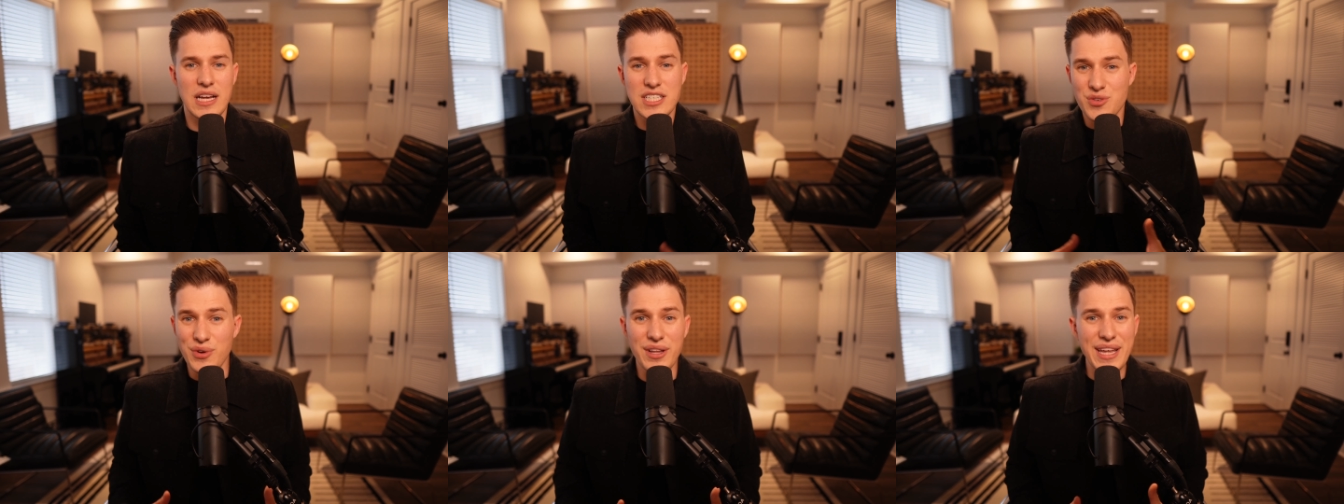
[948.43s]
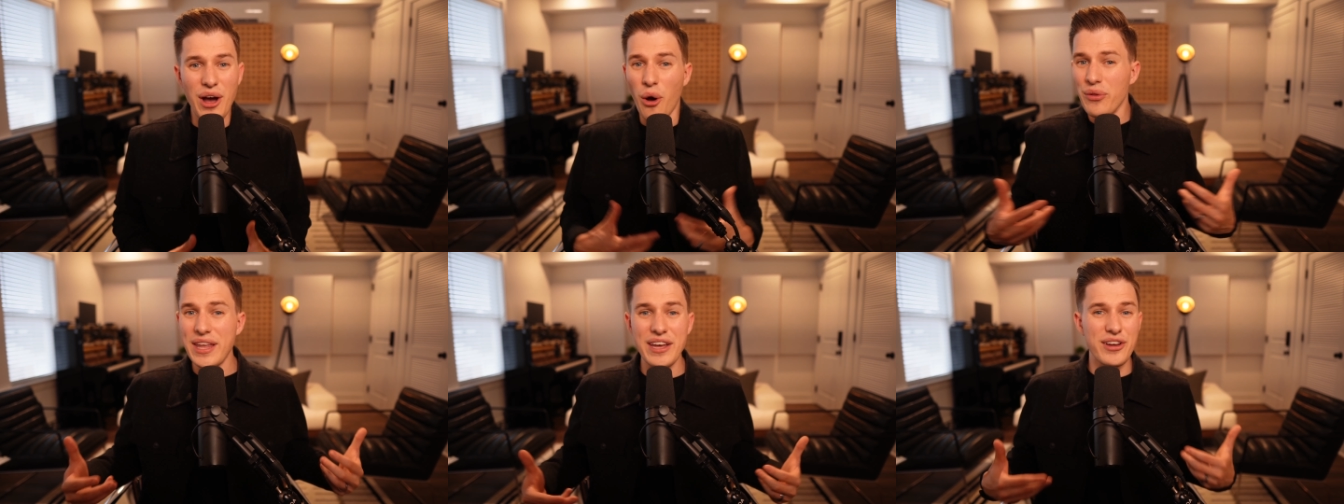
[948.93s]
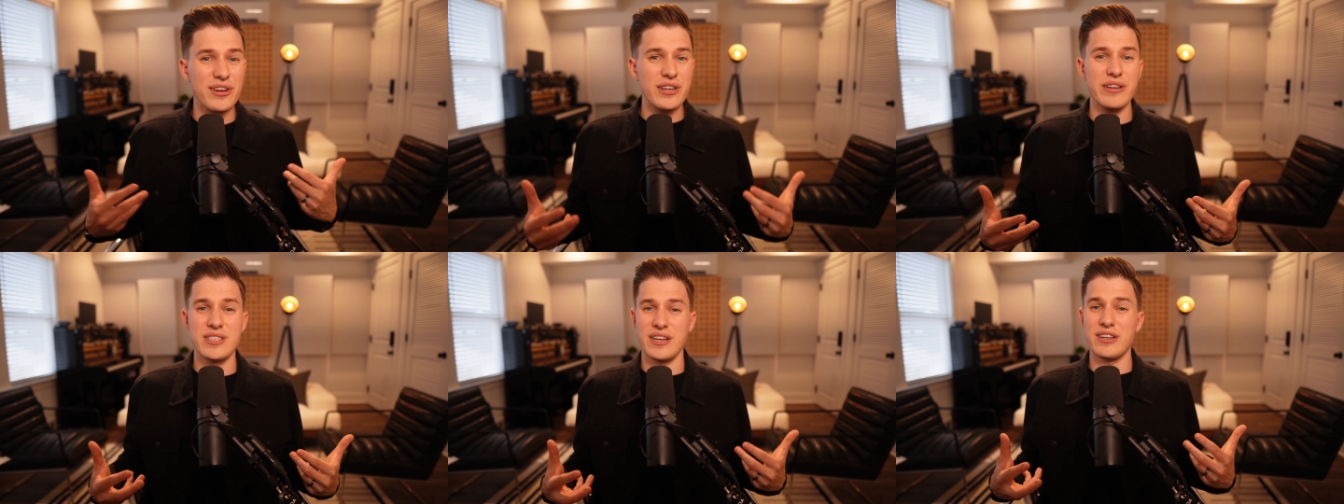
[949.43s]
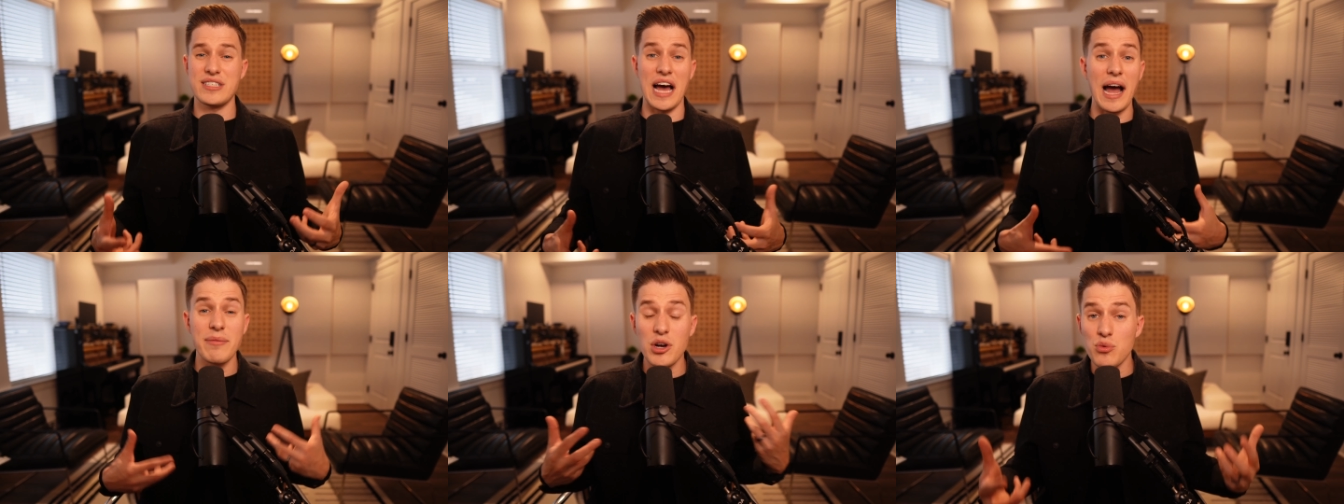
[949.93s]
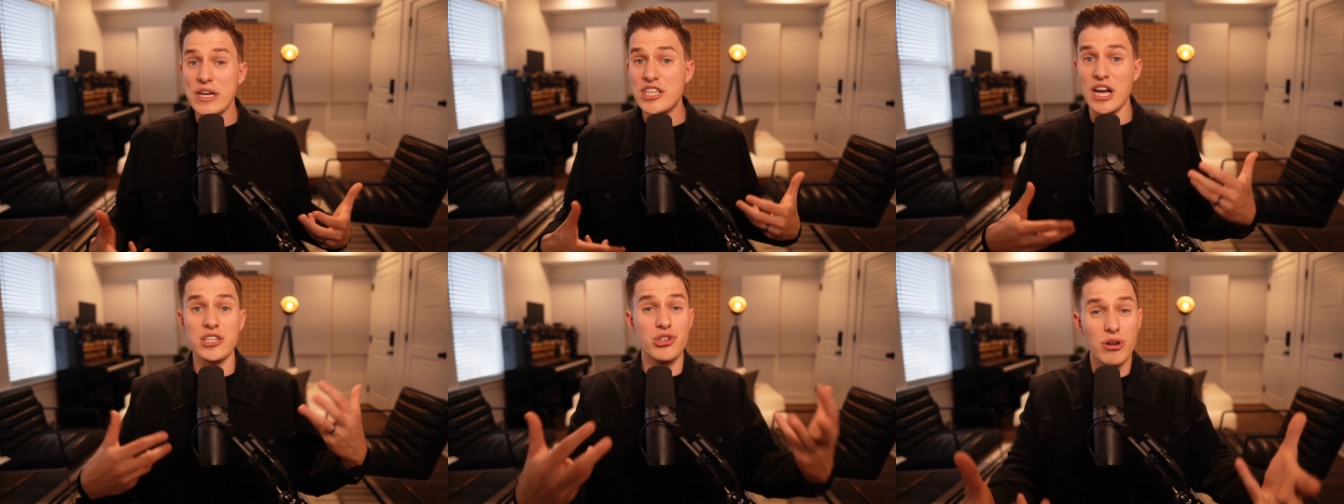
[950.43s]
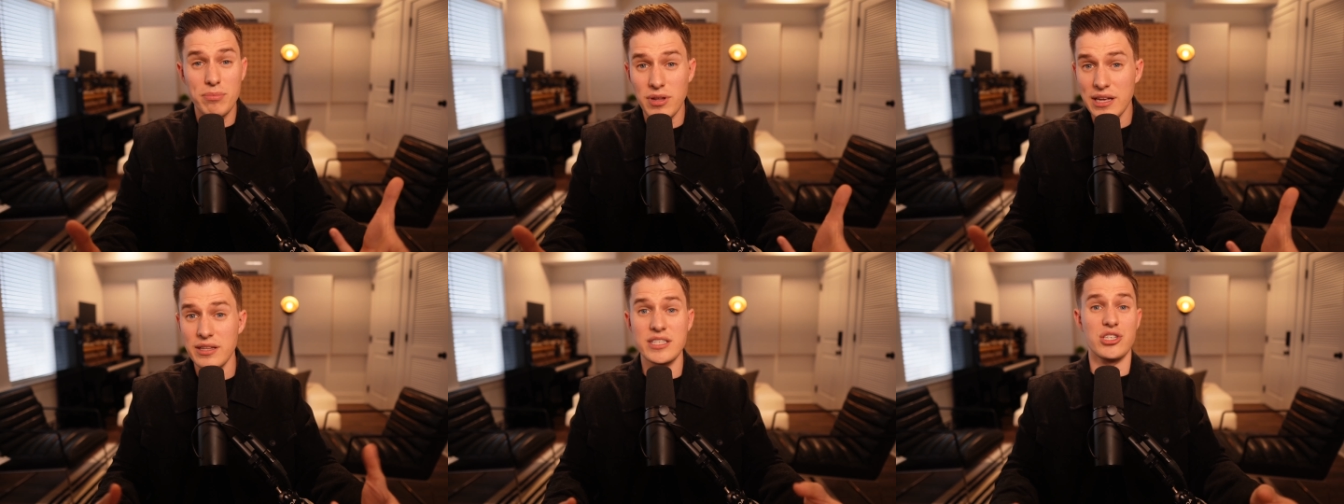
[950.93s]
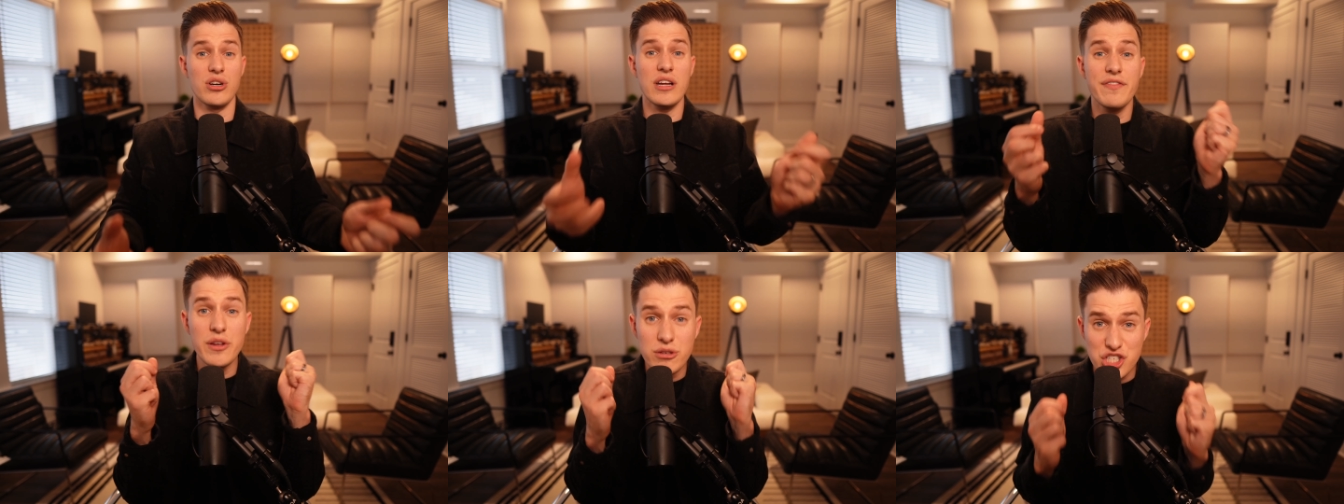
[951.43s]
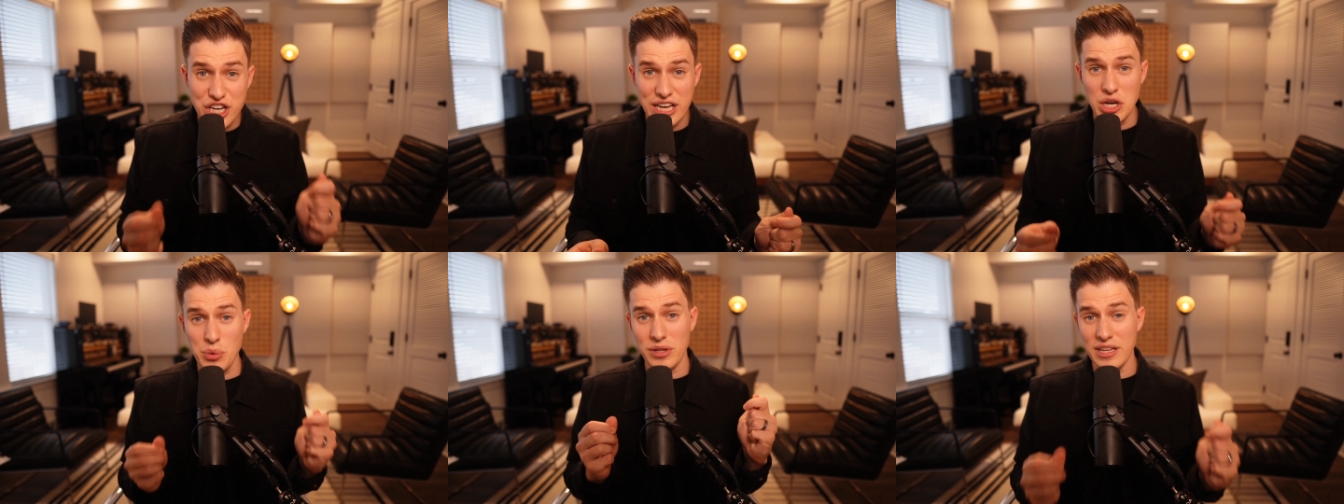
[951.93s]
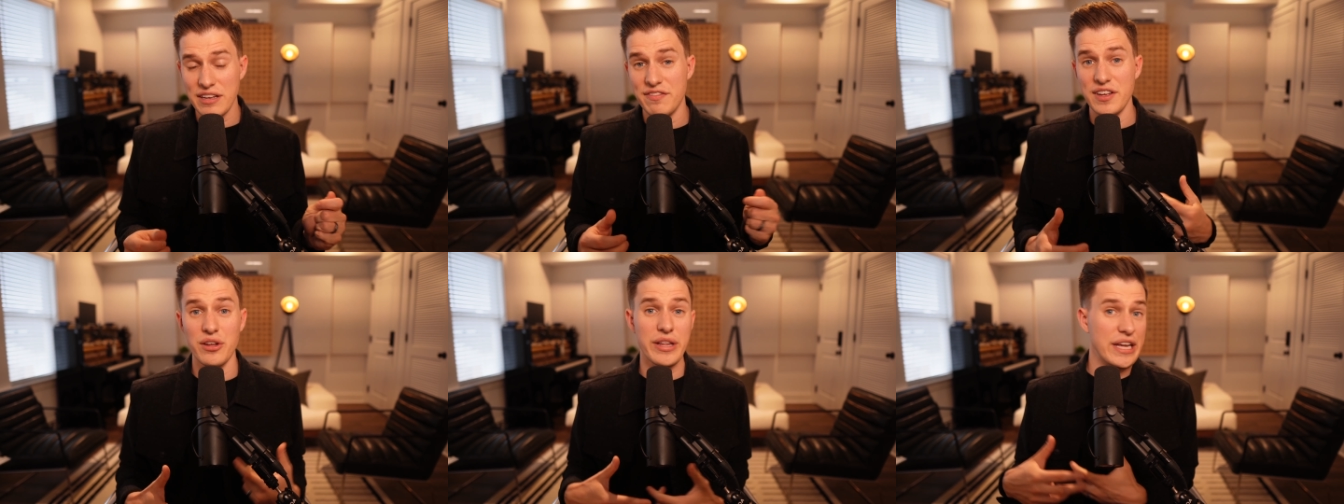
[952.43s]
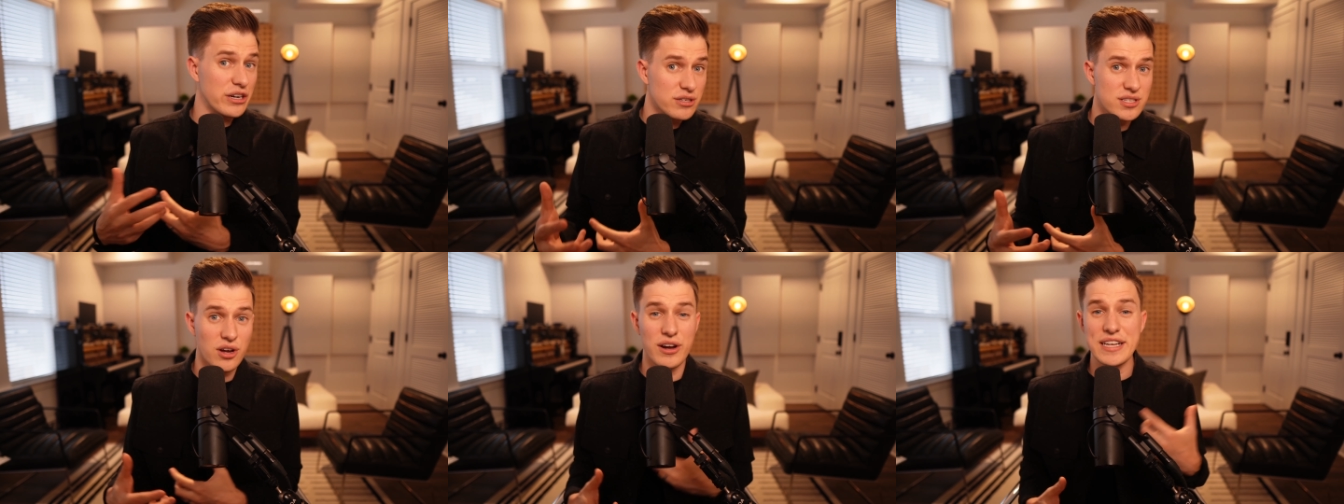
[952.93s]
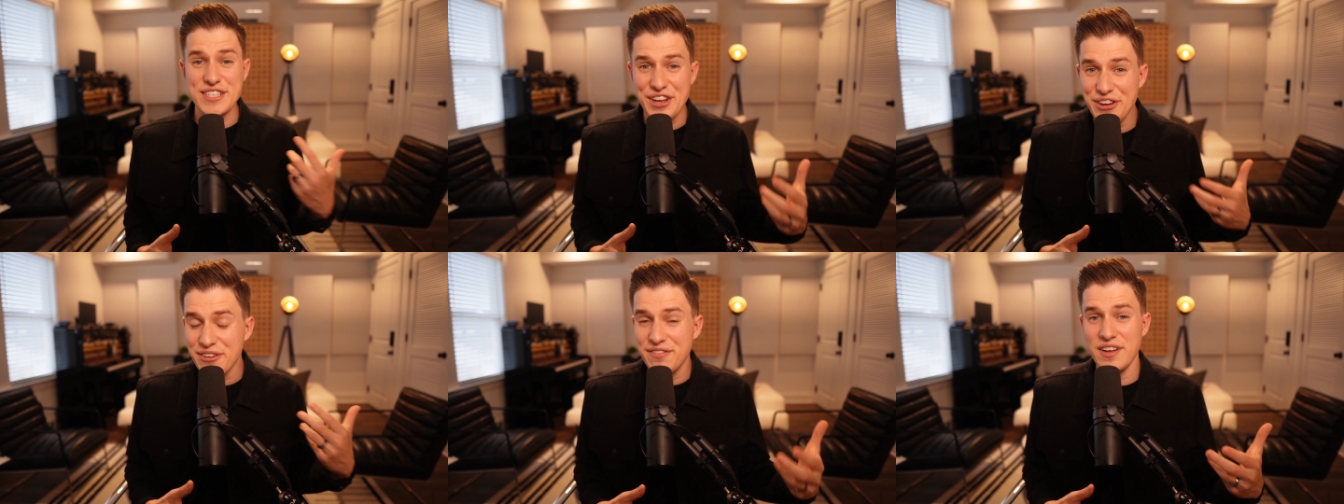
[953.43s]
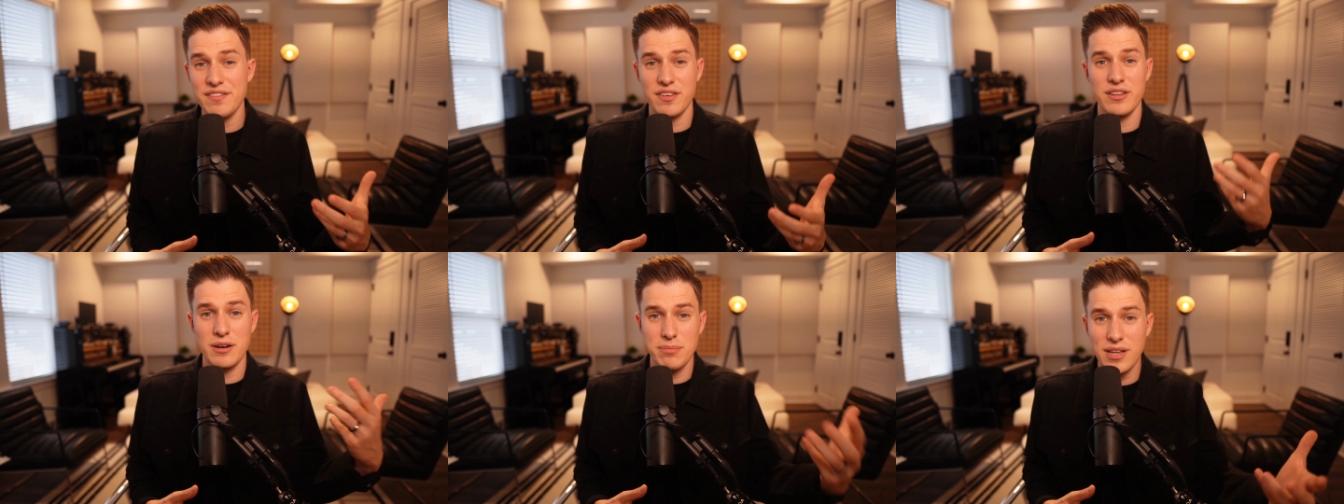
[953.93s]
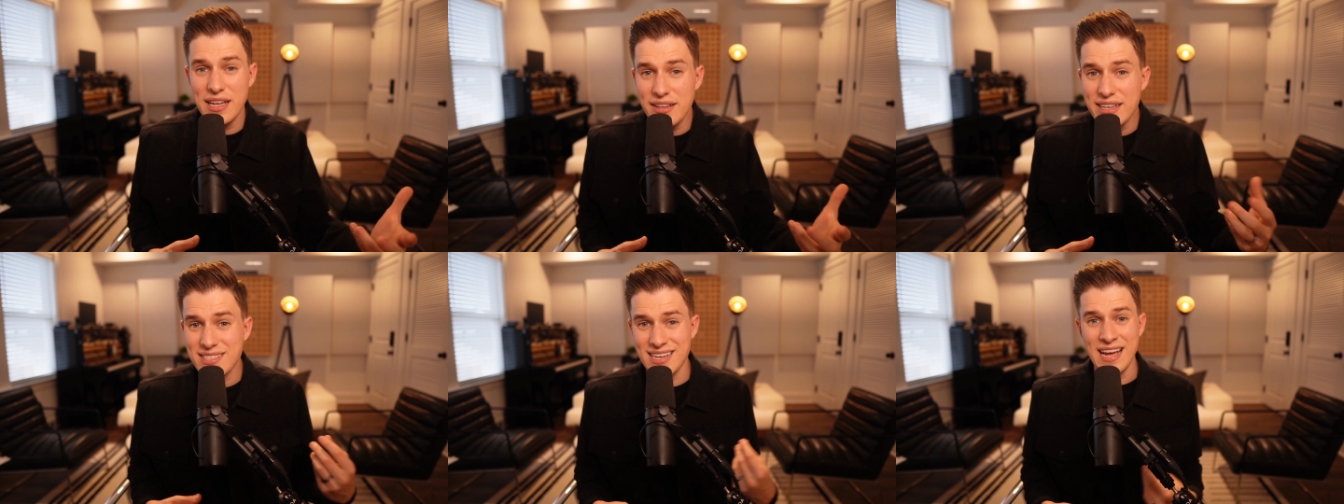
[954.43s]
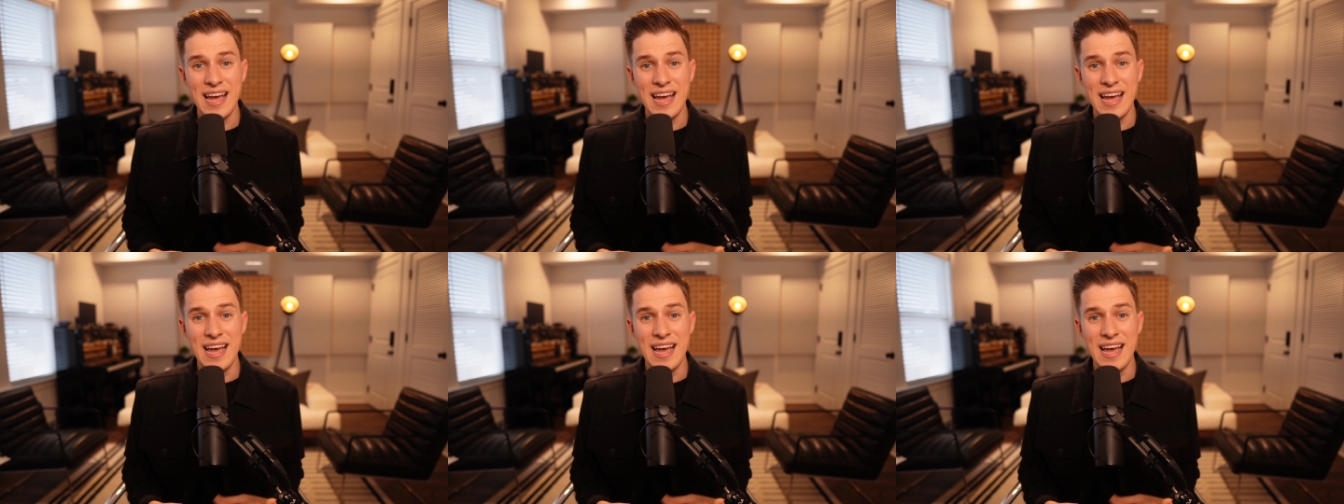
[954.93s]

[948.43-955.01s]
It's really only a good use of your time to reach out to a playlister if you genuinely feel that your song is a good fit for their playlist,